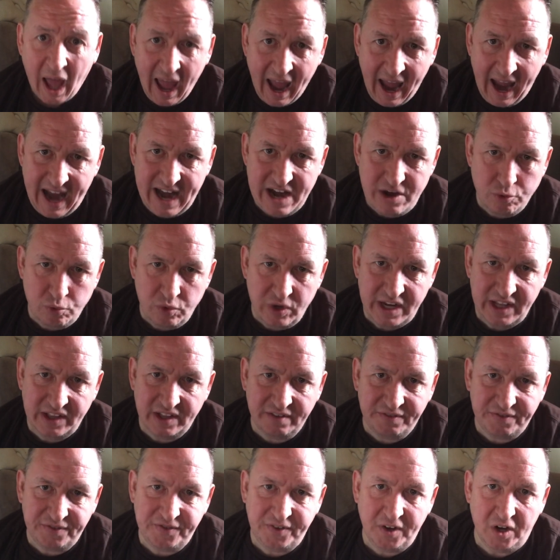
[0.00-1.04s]
Henry the
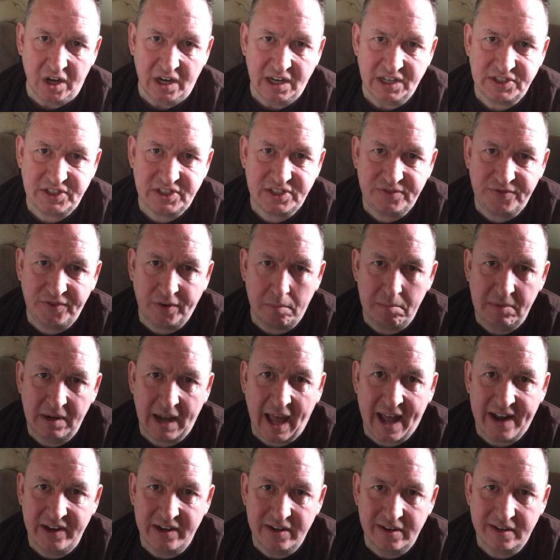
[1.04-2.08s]
First from
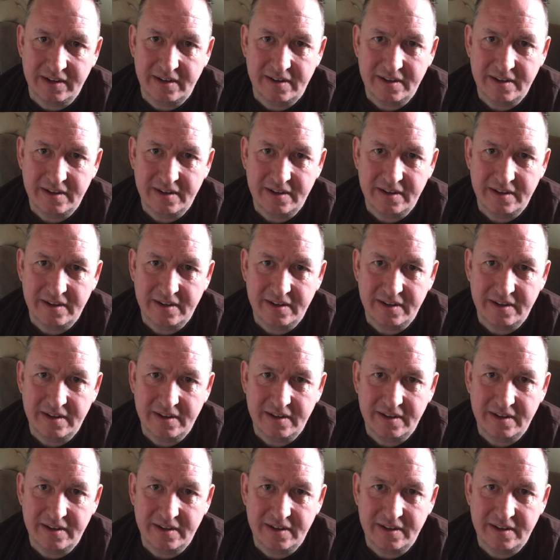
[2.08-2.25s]
London.